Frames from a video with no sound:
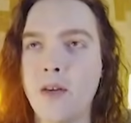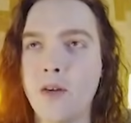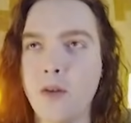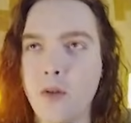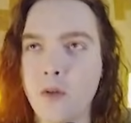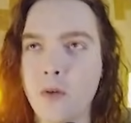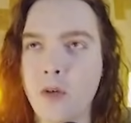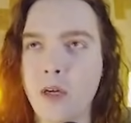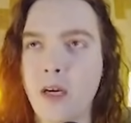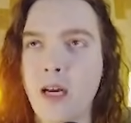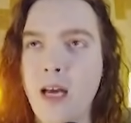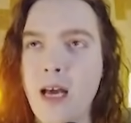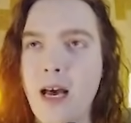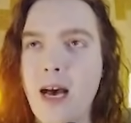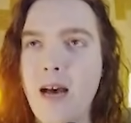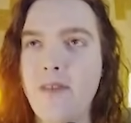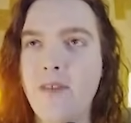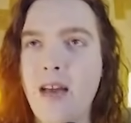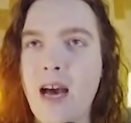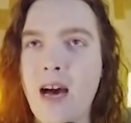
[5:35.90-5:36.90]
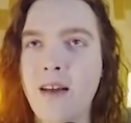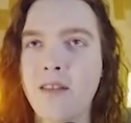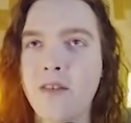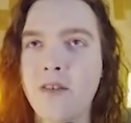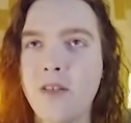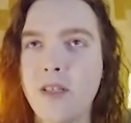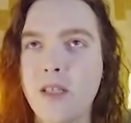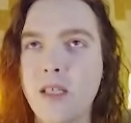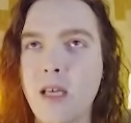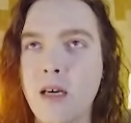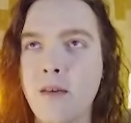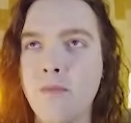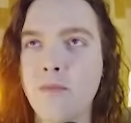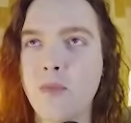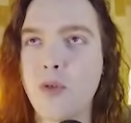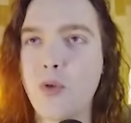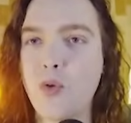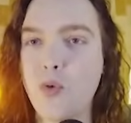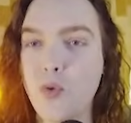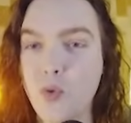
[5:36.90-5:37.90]
lore, I've gathered some
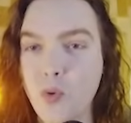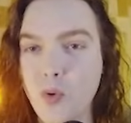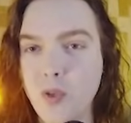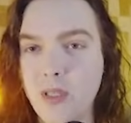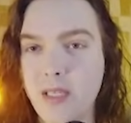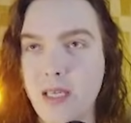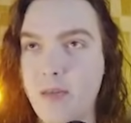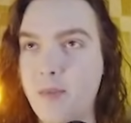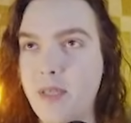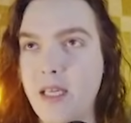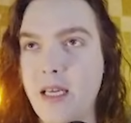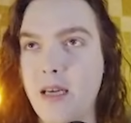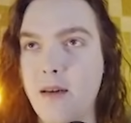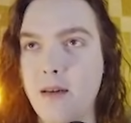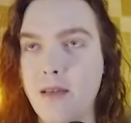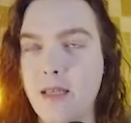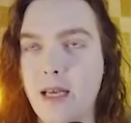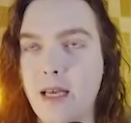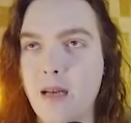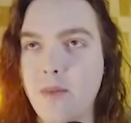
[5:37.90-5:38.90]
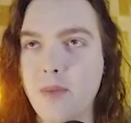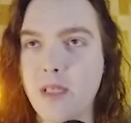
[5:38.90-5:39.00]
tool tips here to help us